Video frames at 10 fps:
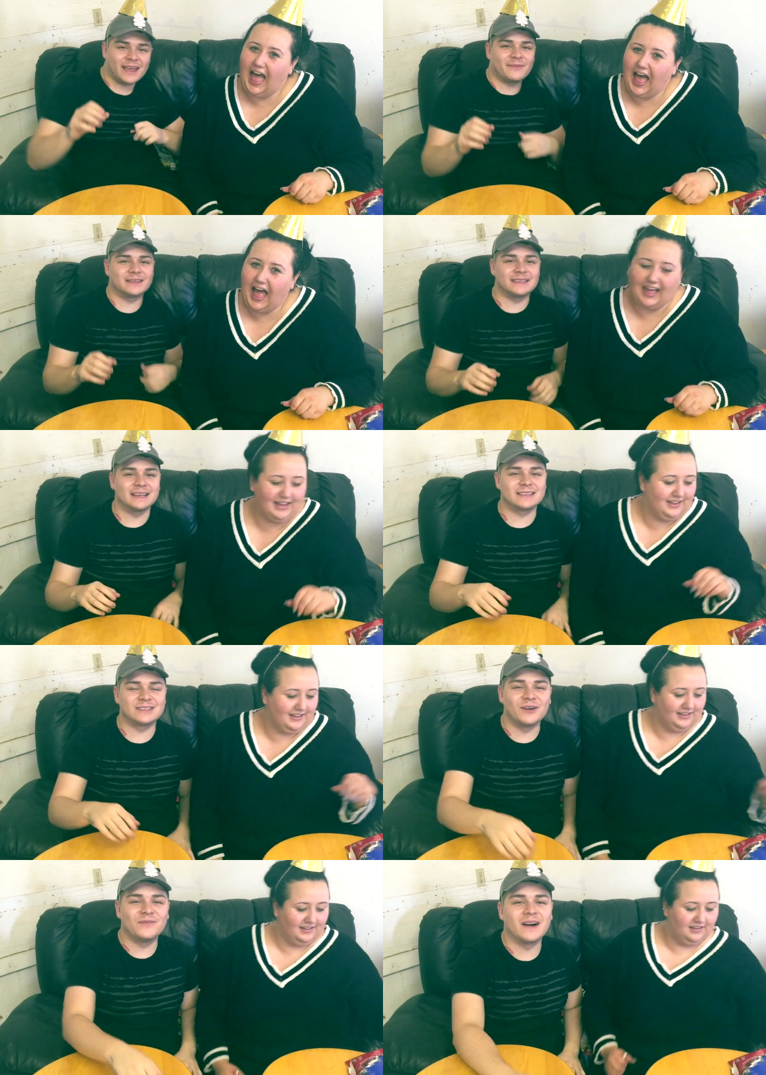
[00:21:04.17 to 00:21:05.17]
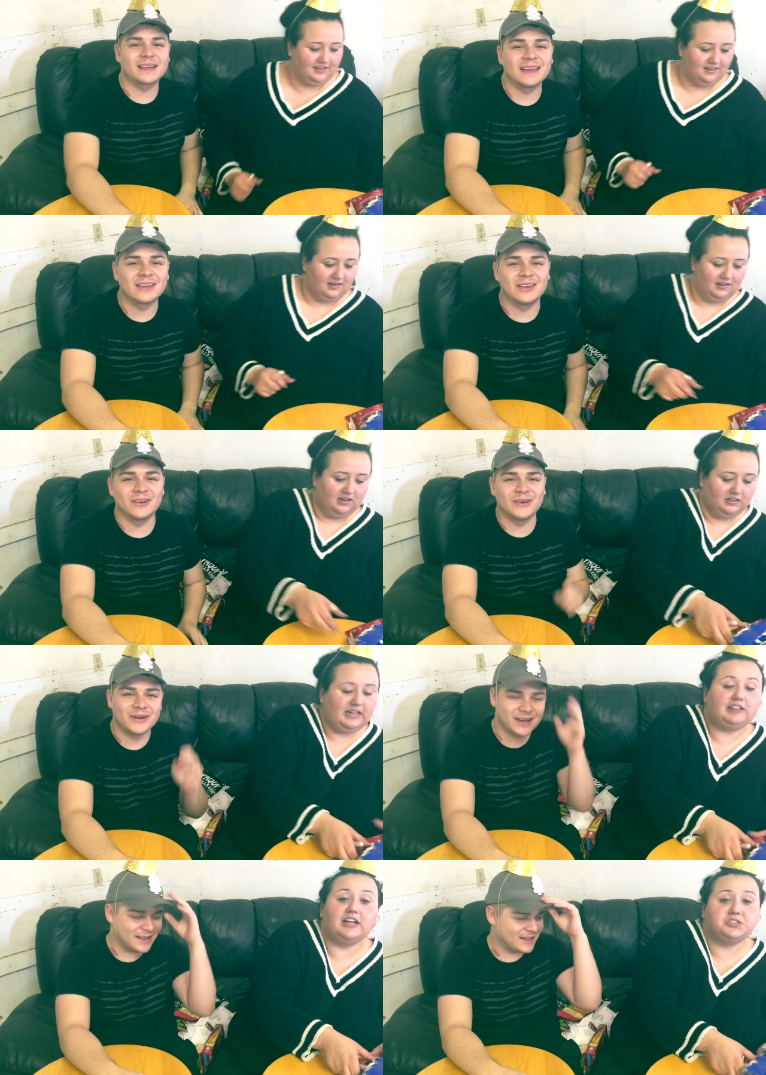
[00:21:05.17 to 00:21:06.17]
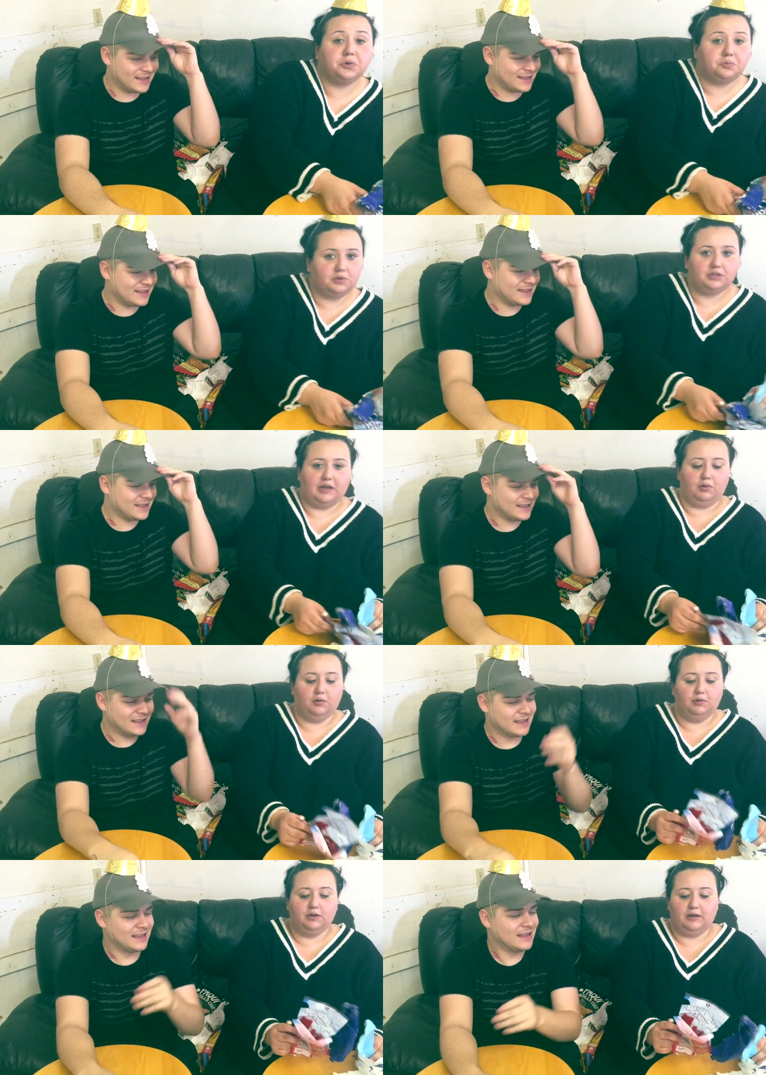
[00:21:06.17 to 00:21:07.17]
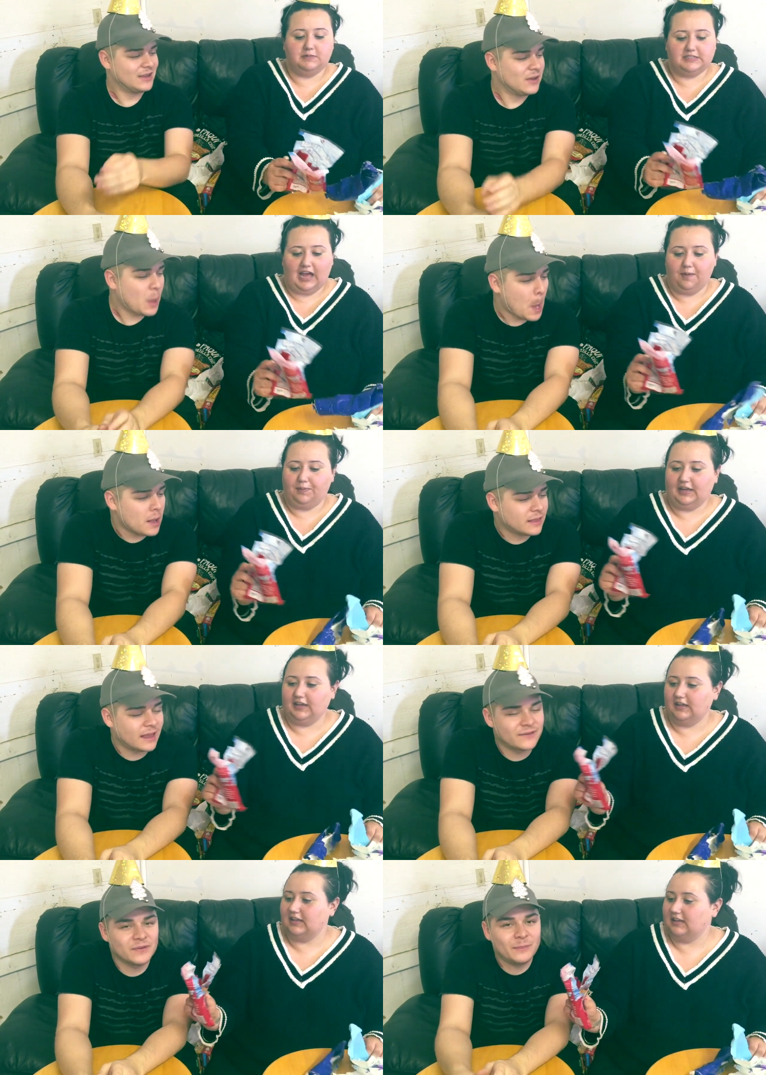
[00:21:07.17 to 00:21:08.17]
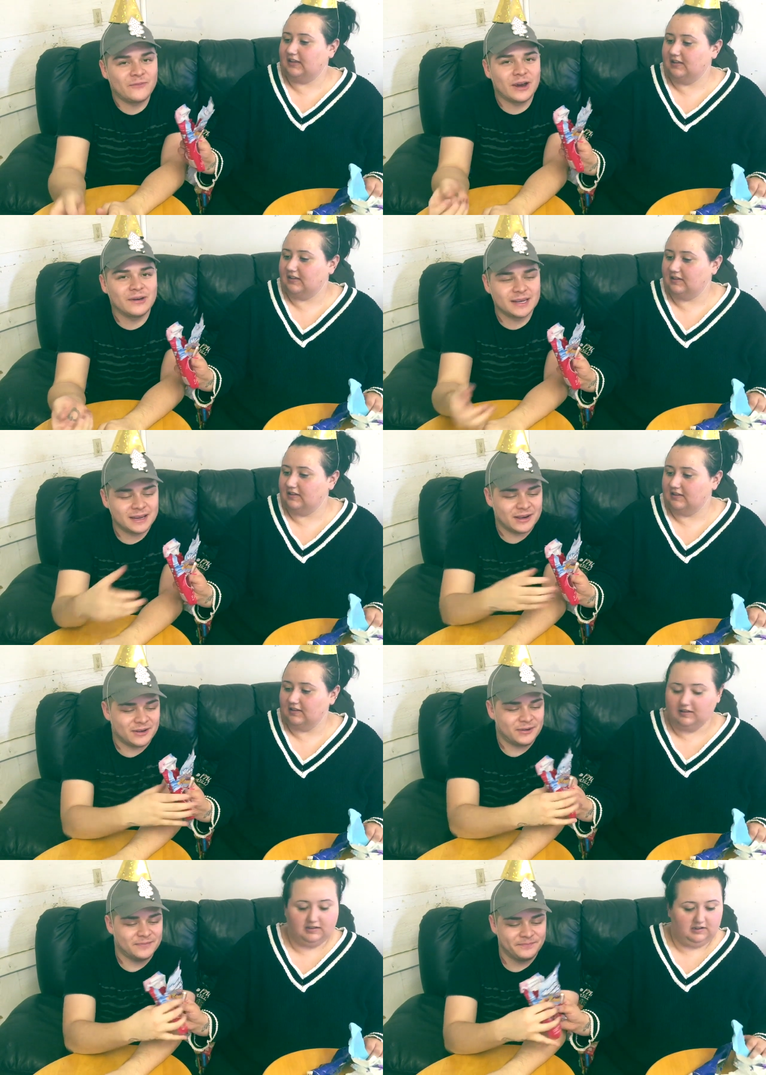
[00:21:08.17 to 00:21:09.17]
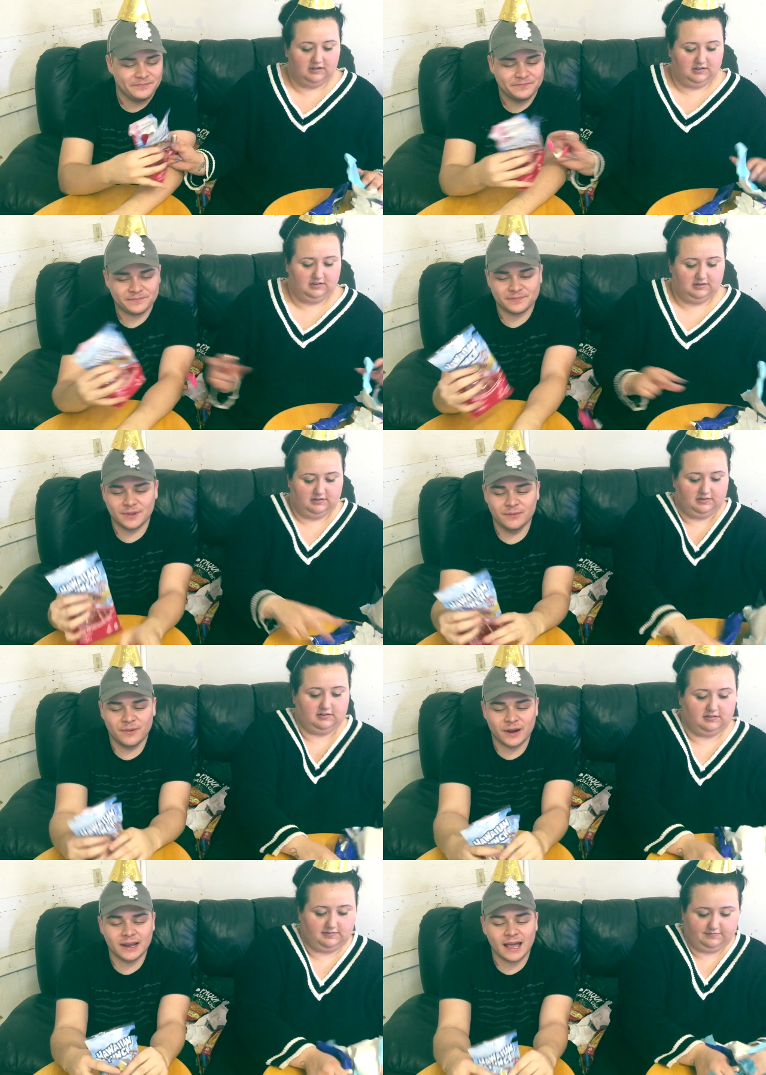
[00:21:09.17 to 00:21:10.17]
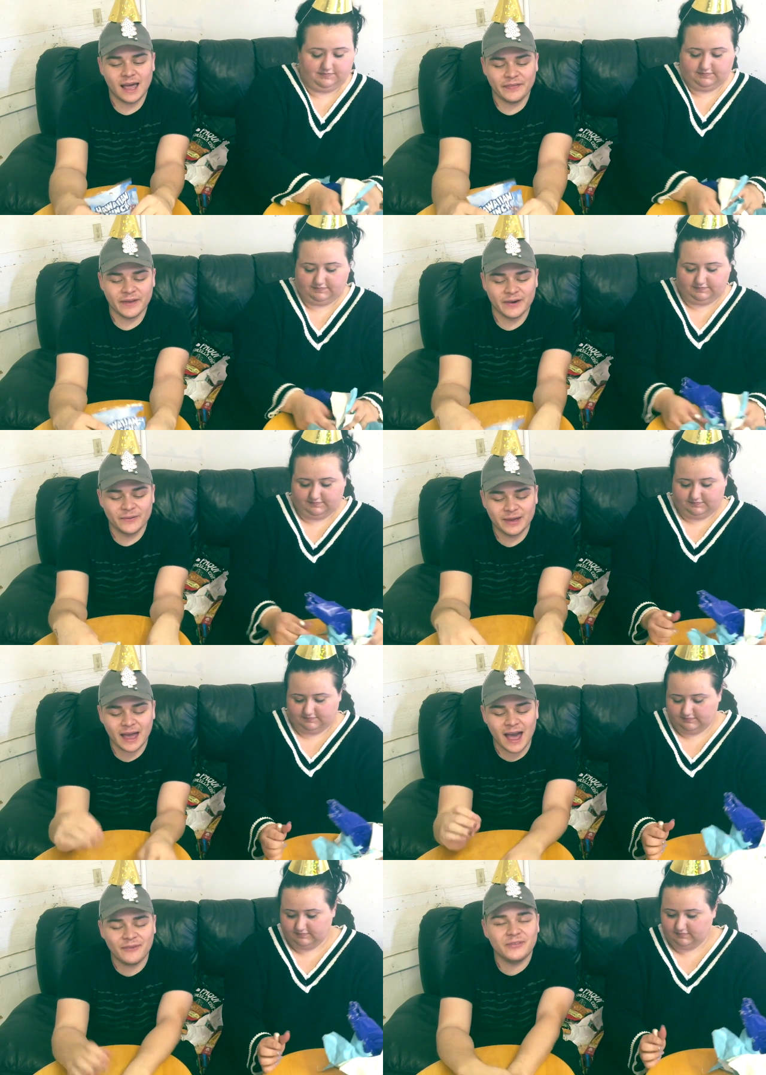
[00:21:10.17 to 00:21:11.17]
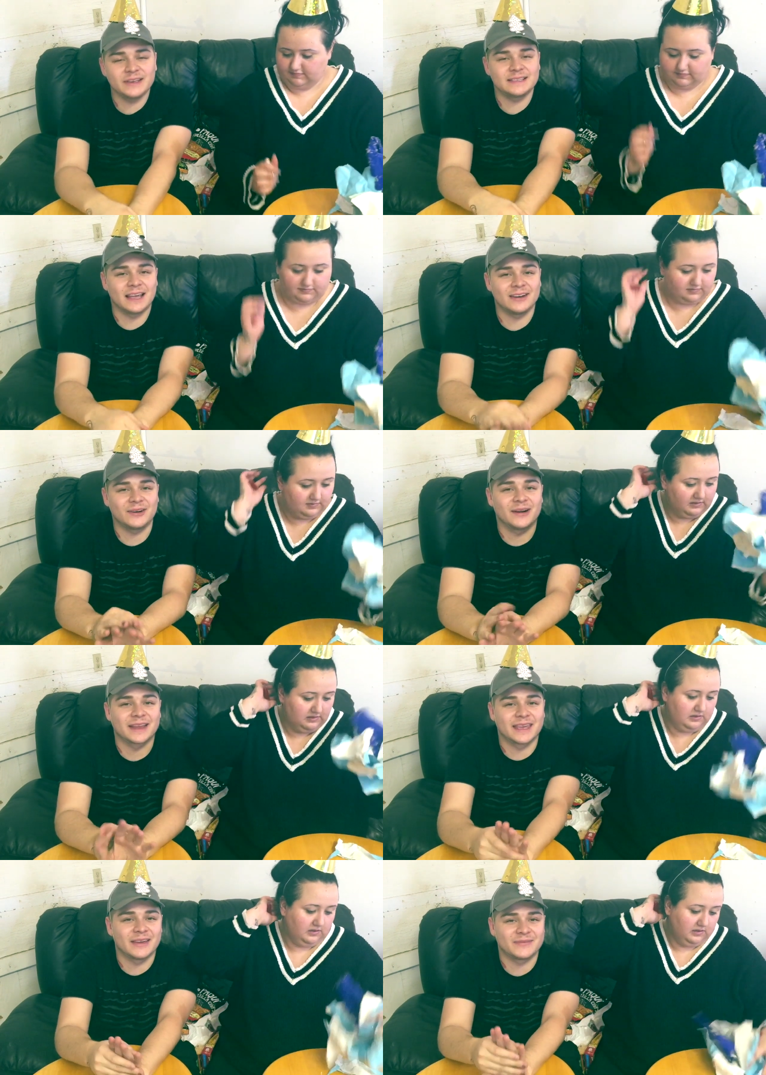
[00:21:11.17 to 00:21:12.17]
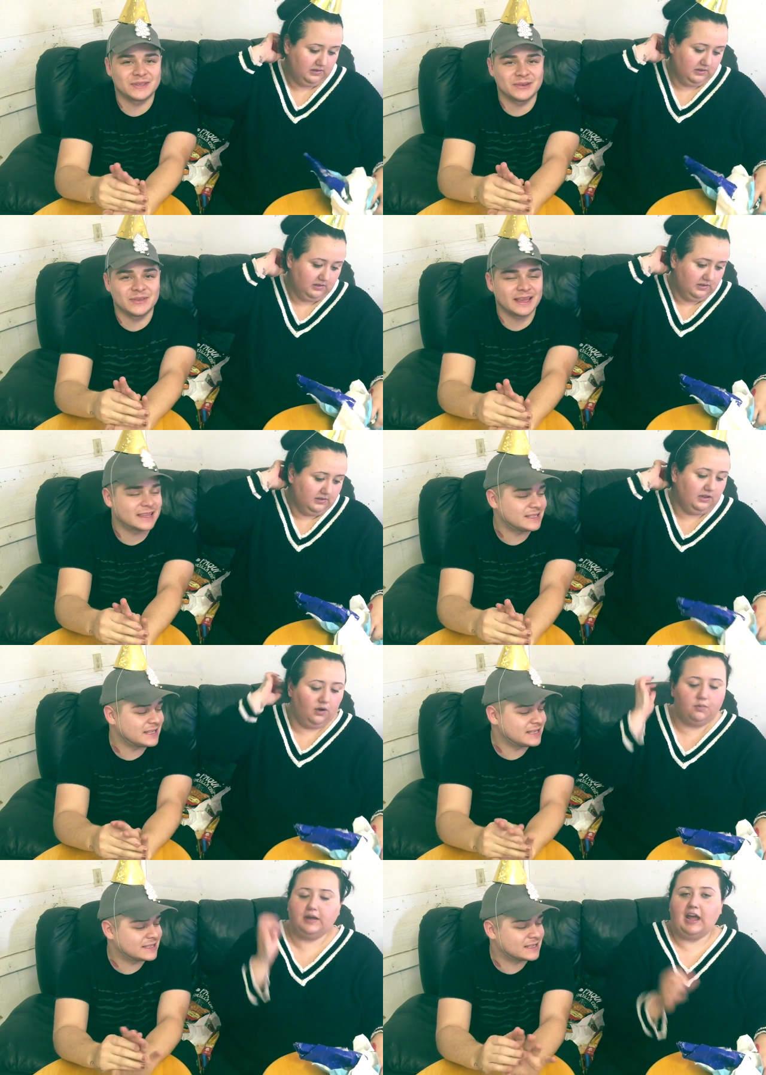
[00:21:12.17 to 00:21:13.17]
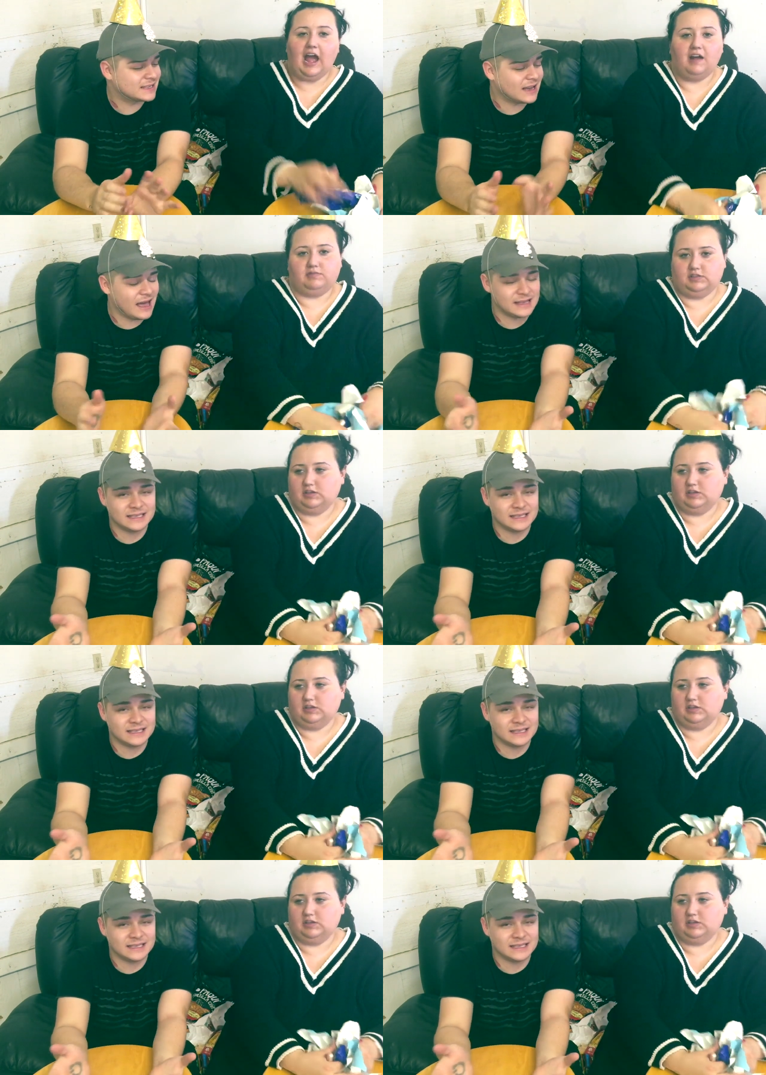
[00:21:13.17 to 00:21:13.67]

Speaker 1: name, isn't it? So fucking cute. Like that's her real name. Her real name is Happy.
Speaker 2: Like from Fairy Tale. We're gonna have to, we have to send her a gift soon. Like
Speaker 1: this is, guys,